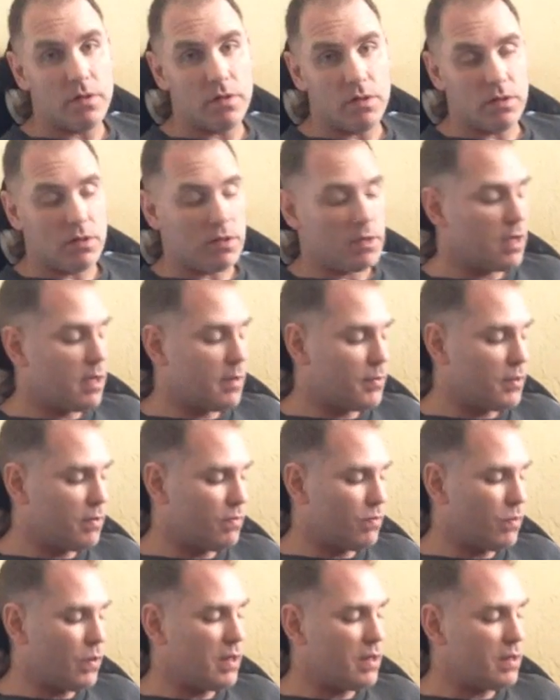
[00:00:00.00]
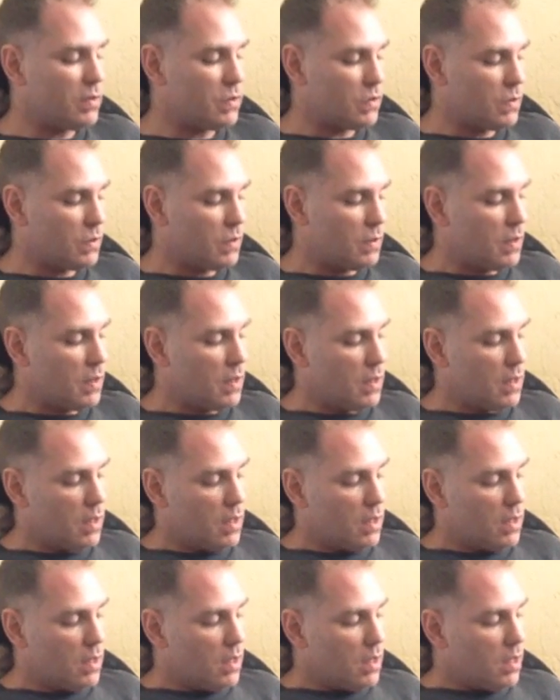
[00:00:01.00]
in just a couple of weeks,
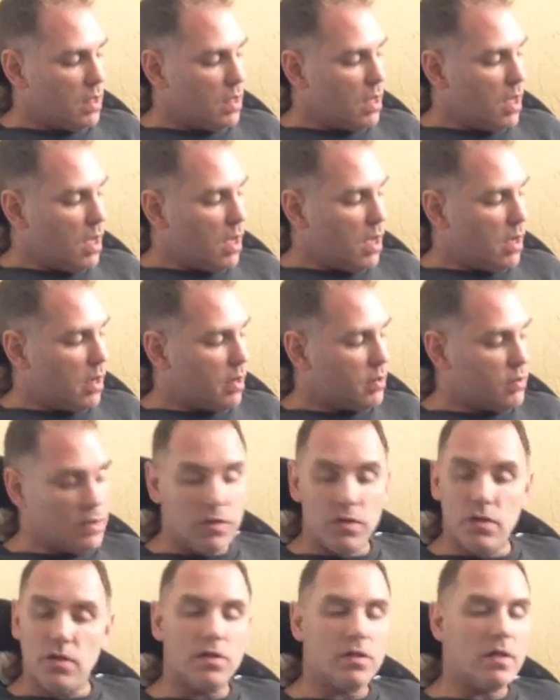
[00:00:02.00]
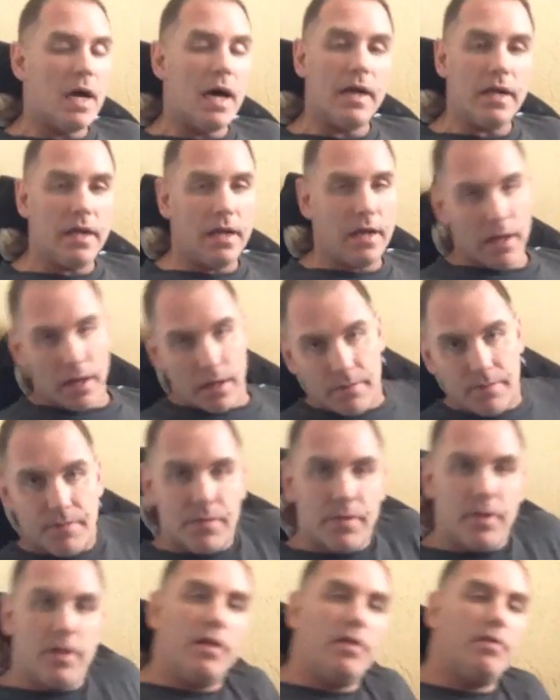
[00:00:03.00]
because he's just not eating.
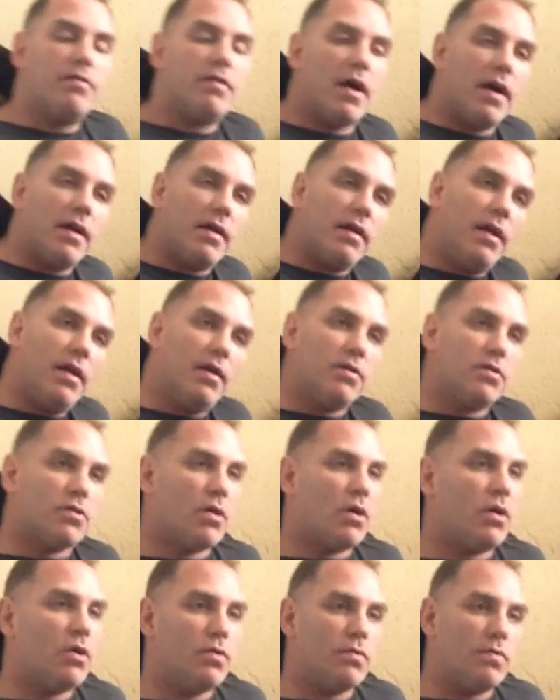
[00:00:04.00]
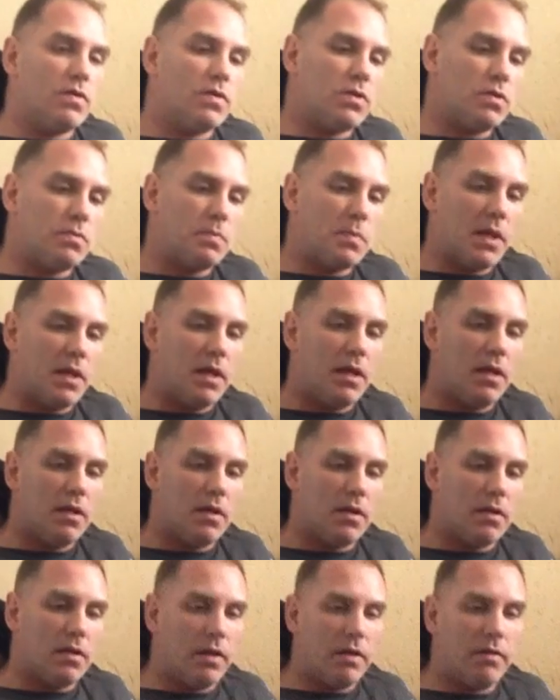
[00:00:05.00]
He's got cancer all over his spleen
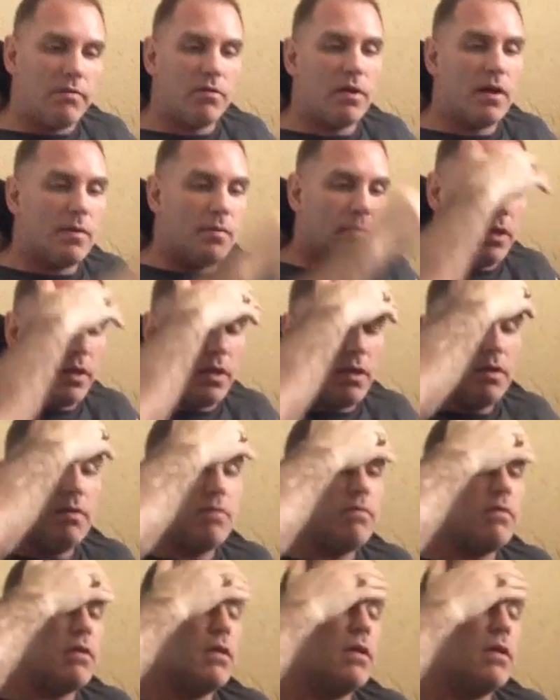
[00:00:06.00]
and liver, I believe.